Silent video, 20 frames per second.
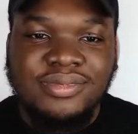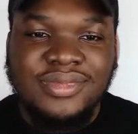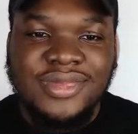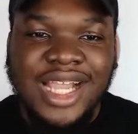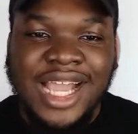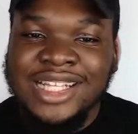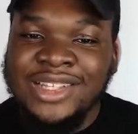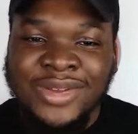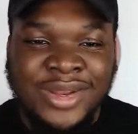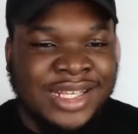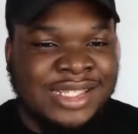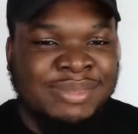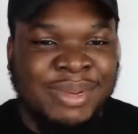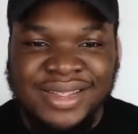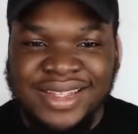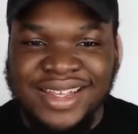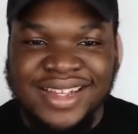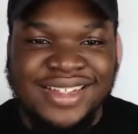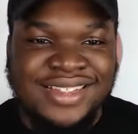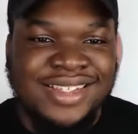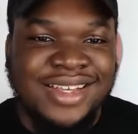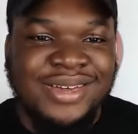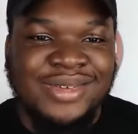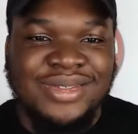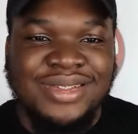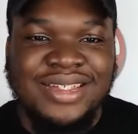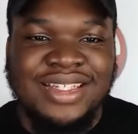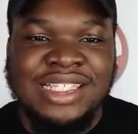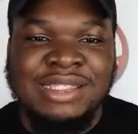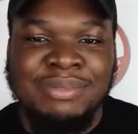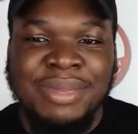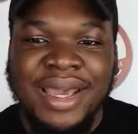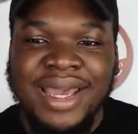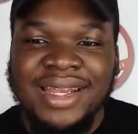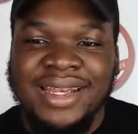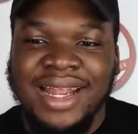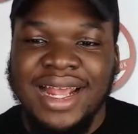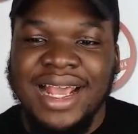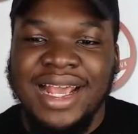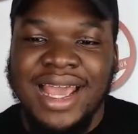I don't expect the Inner Circle to
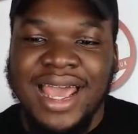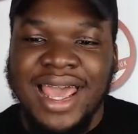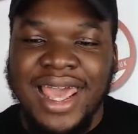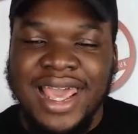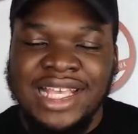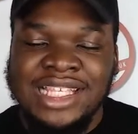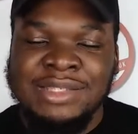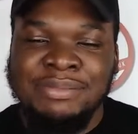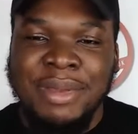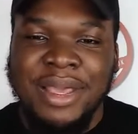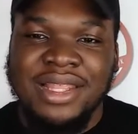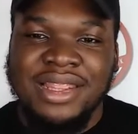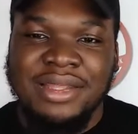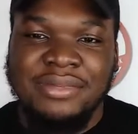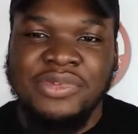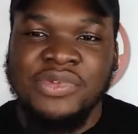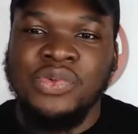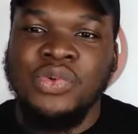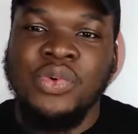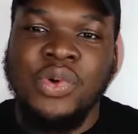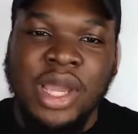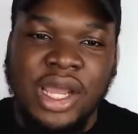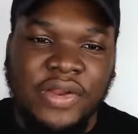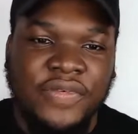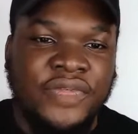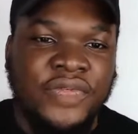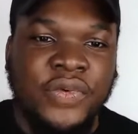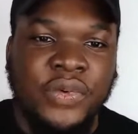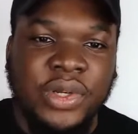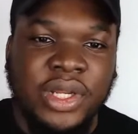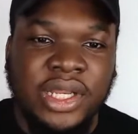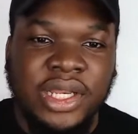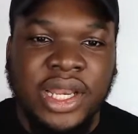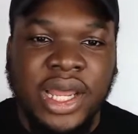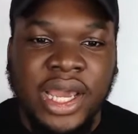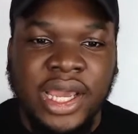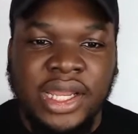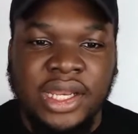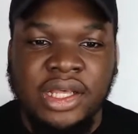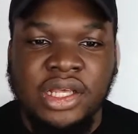disband. I expect them to all kind of fall in
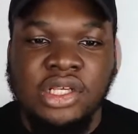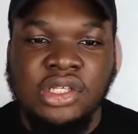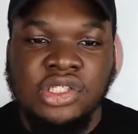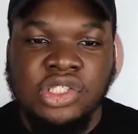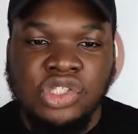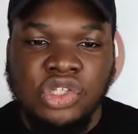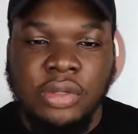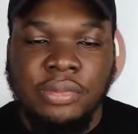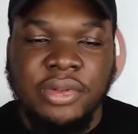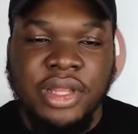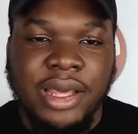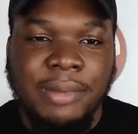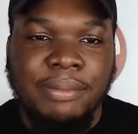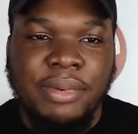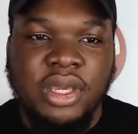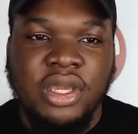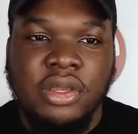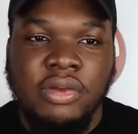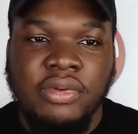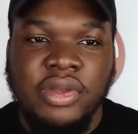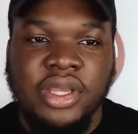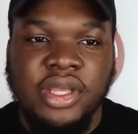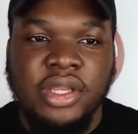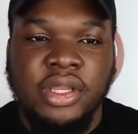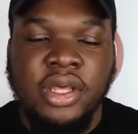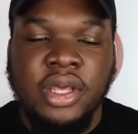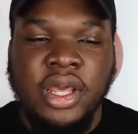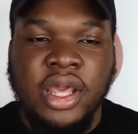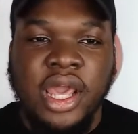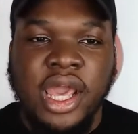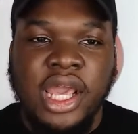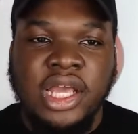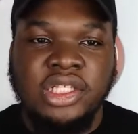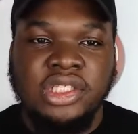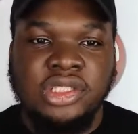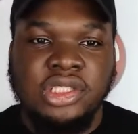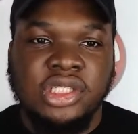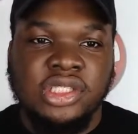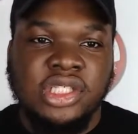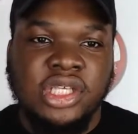line, stop their bickering,
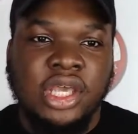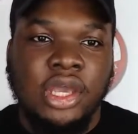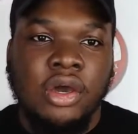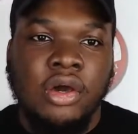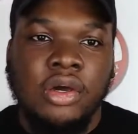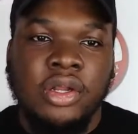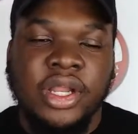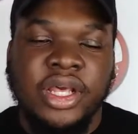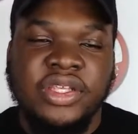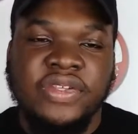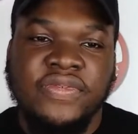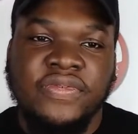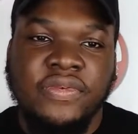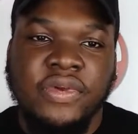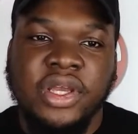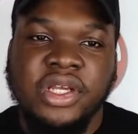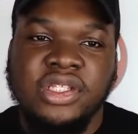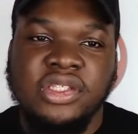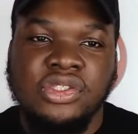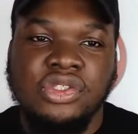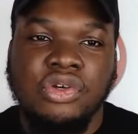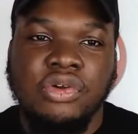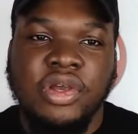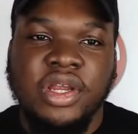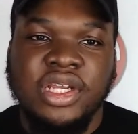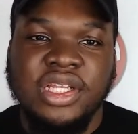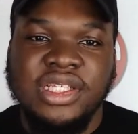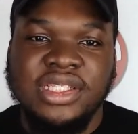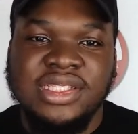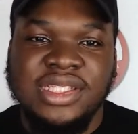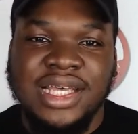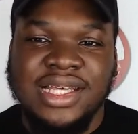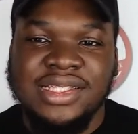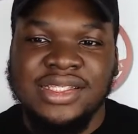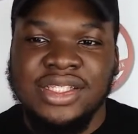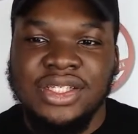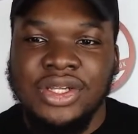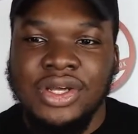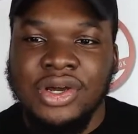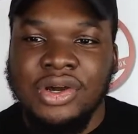and just get on as friends, or at least
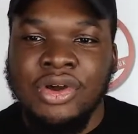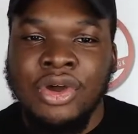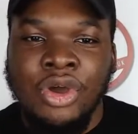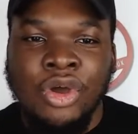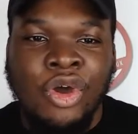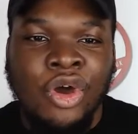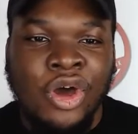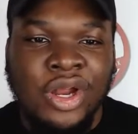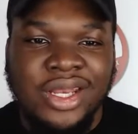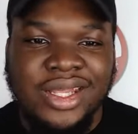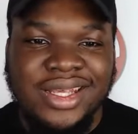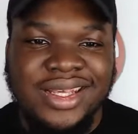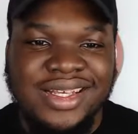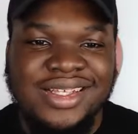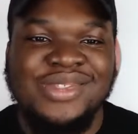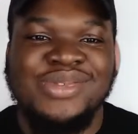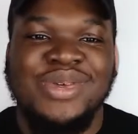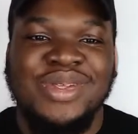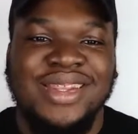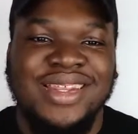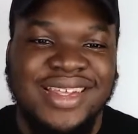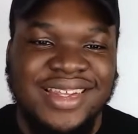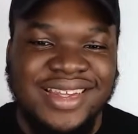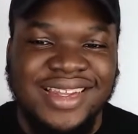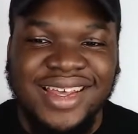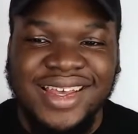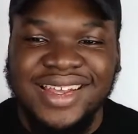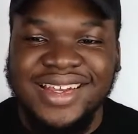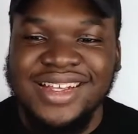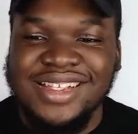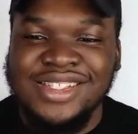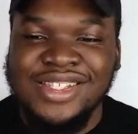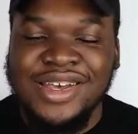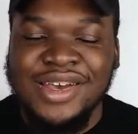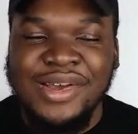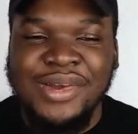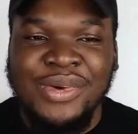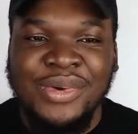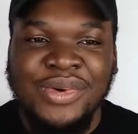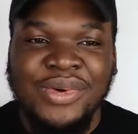as, colleagues within the Inner
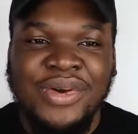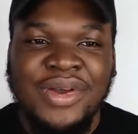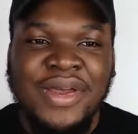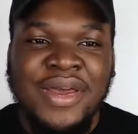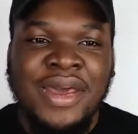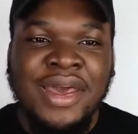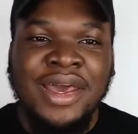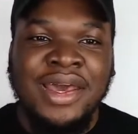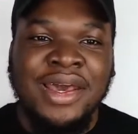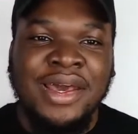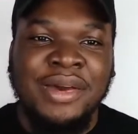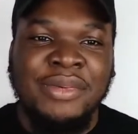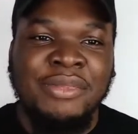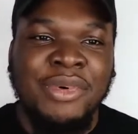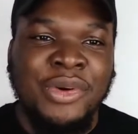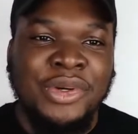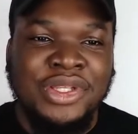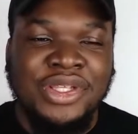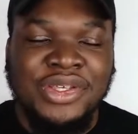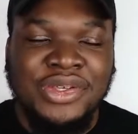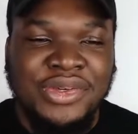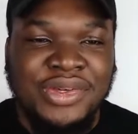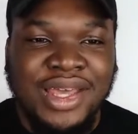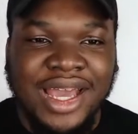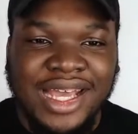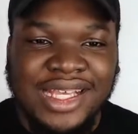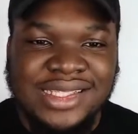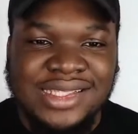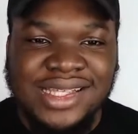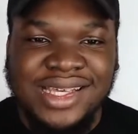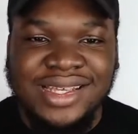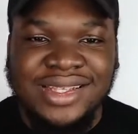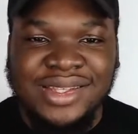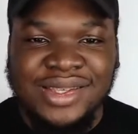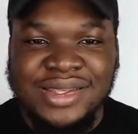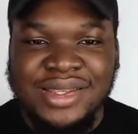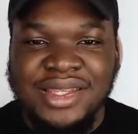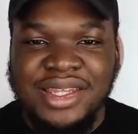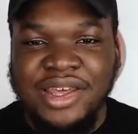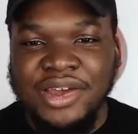Circle. But what do you guys think? Do
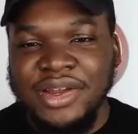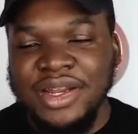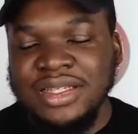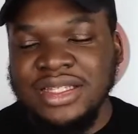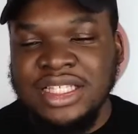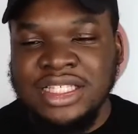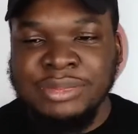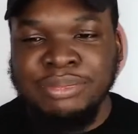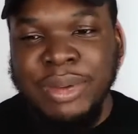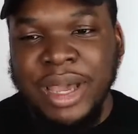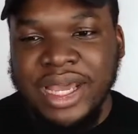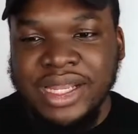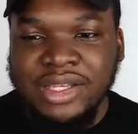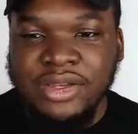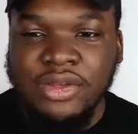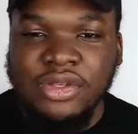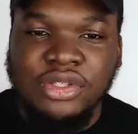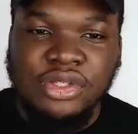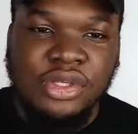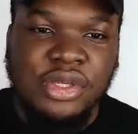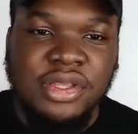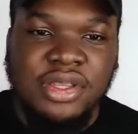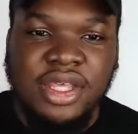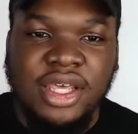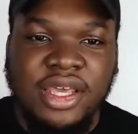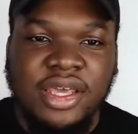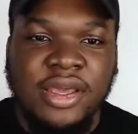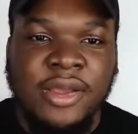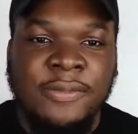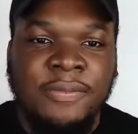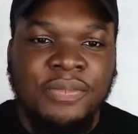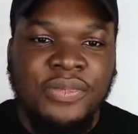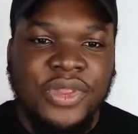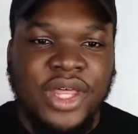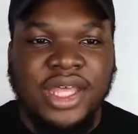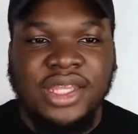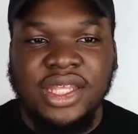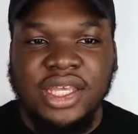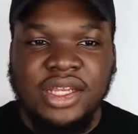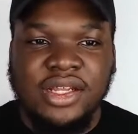you think they're going to disband, or do you think
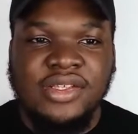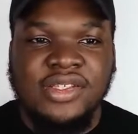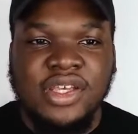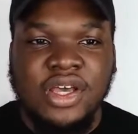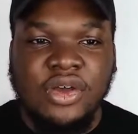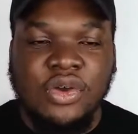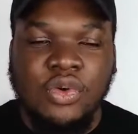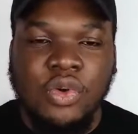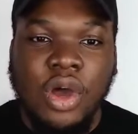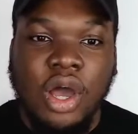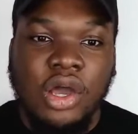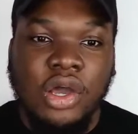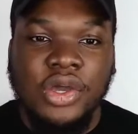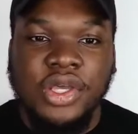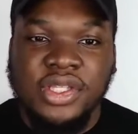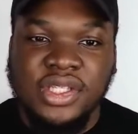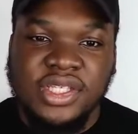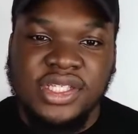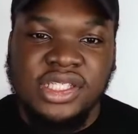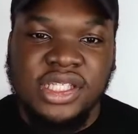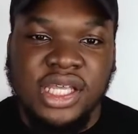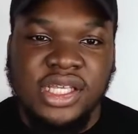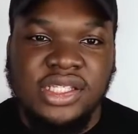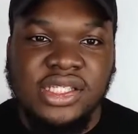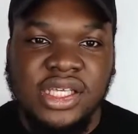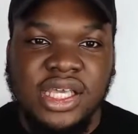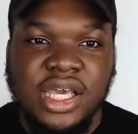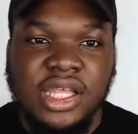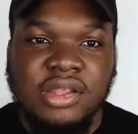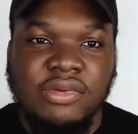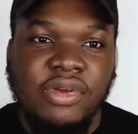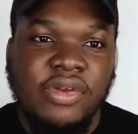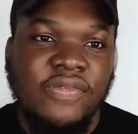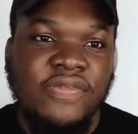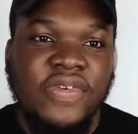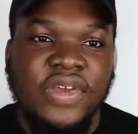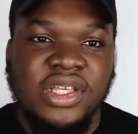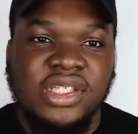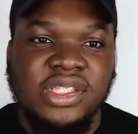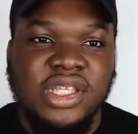that the Inner Circle are going to stay together and
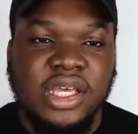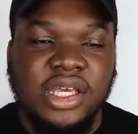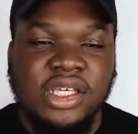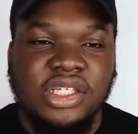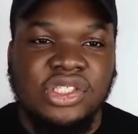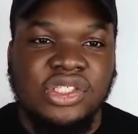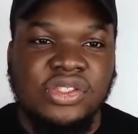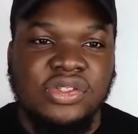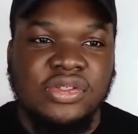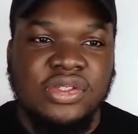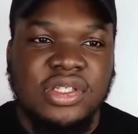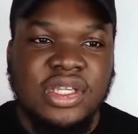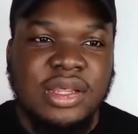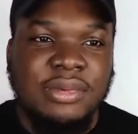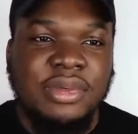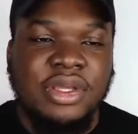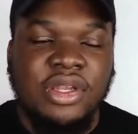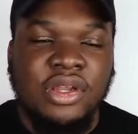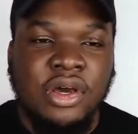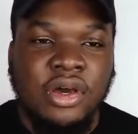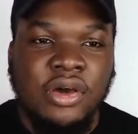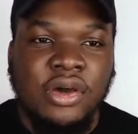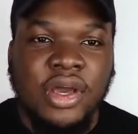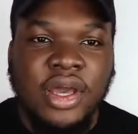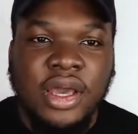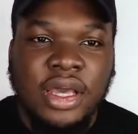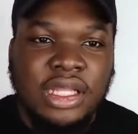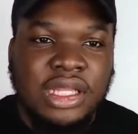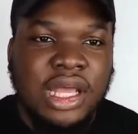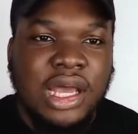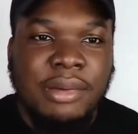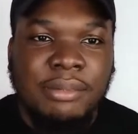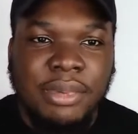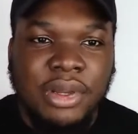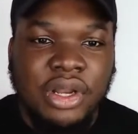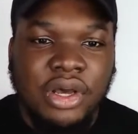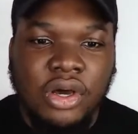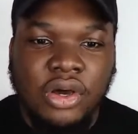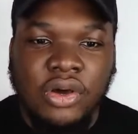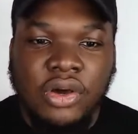fix their issues? Let me know down
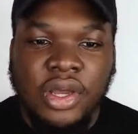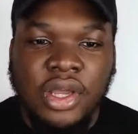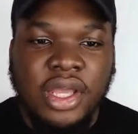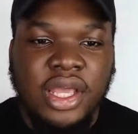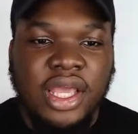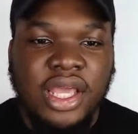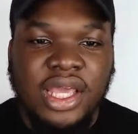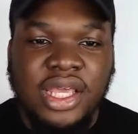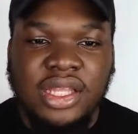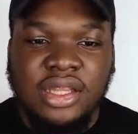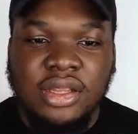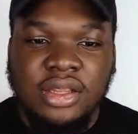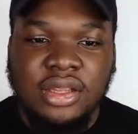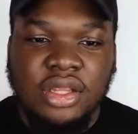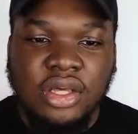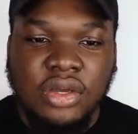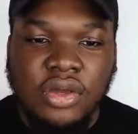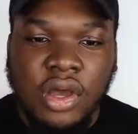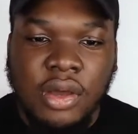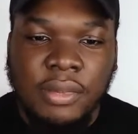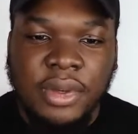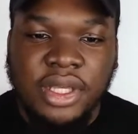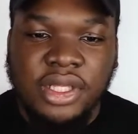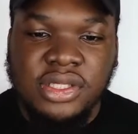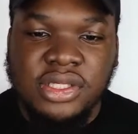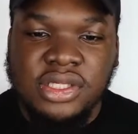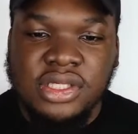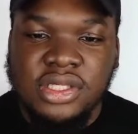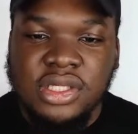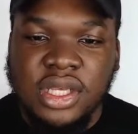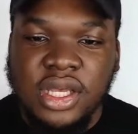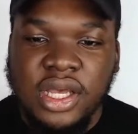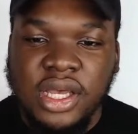below in the comments.